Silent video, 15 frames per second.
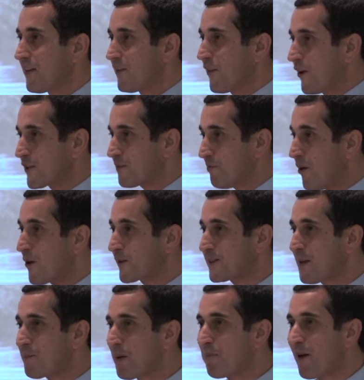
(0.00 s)
those books
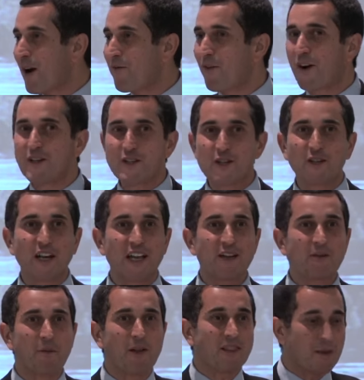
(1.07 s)
they prepare for children
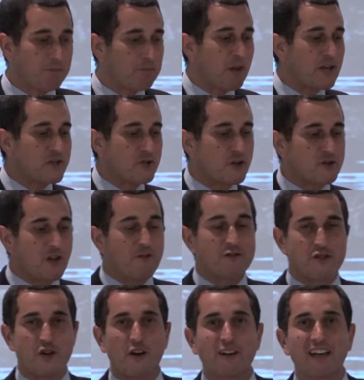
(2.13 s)
with the pictures of
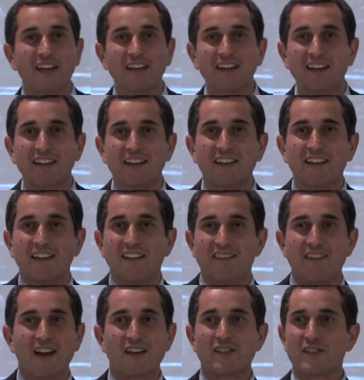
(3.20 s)
Jonah,
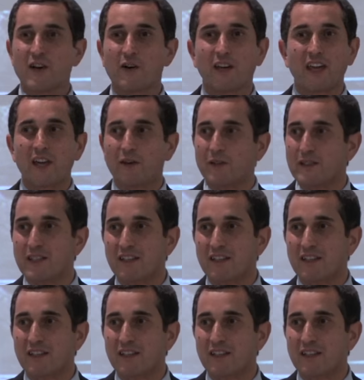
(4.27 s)
they are so cute.